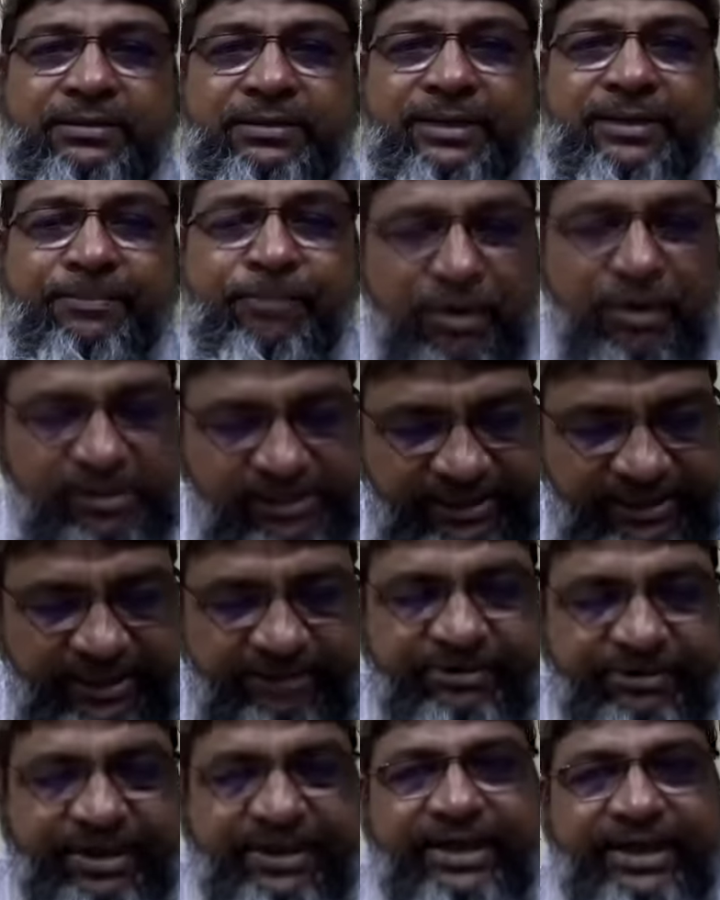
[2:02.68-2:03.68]
The
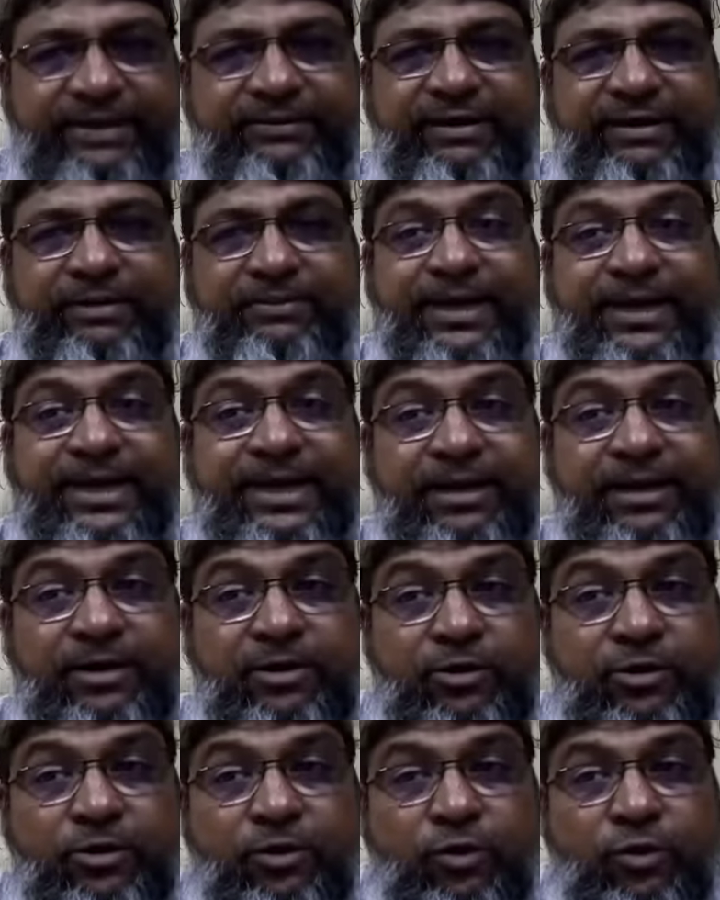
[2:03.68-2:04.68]
positive degree will
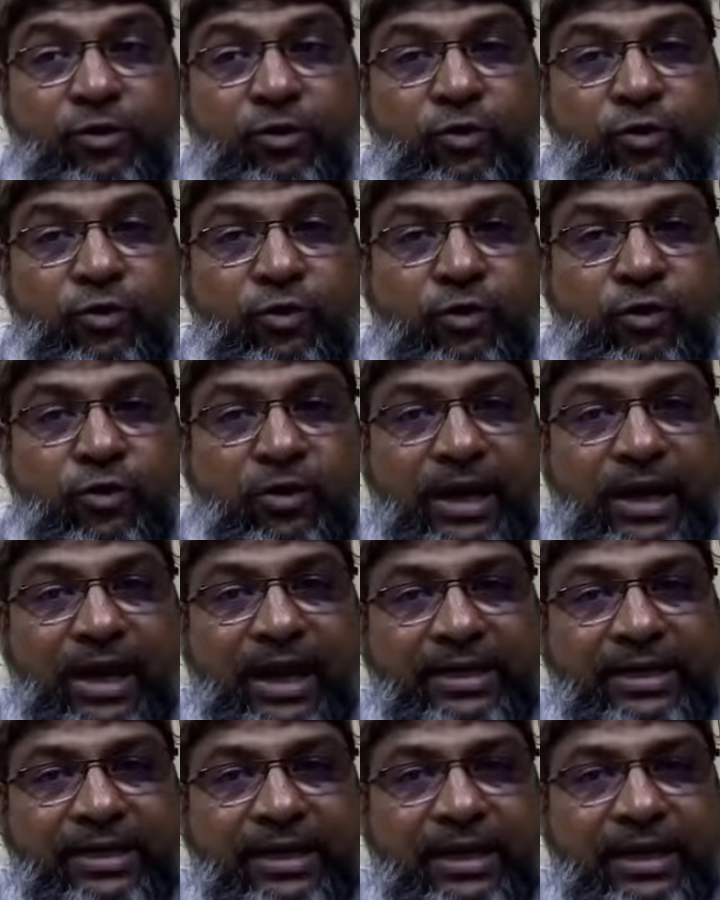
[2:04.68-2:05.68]
be no
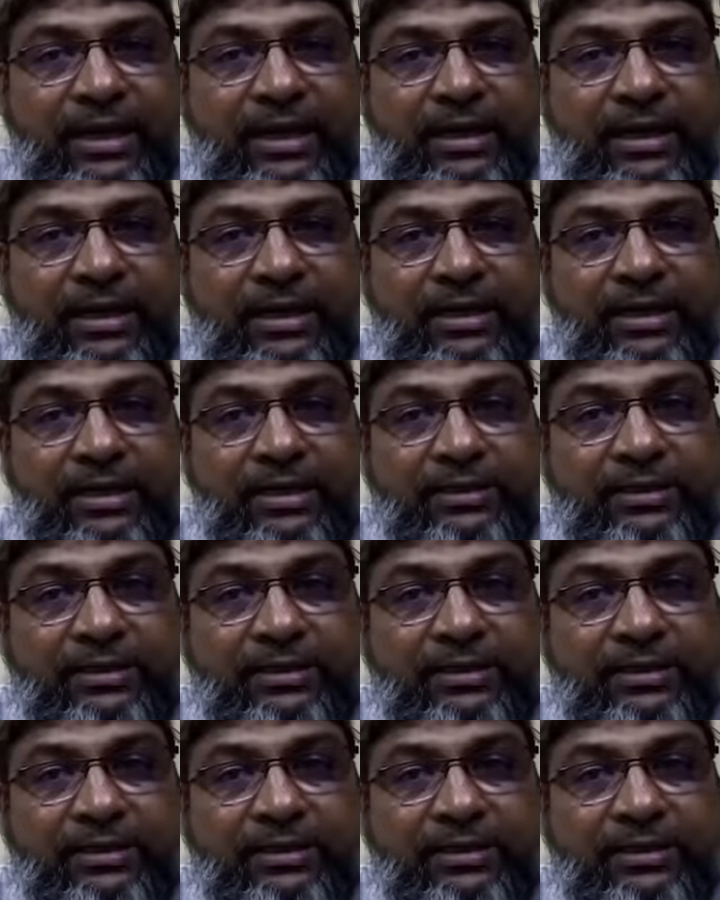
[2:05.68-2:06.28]
other.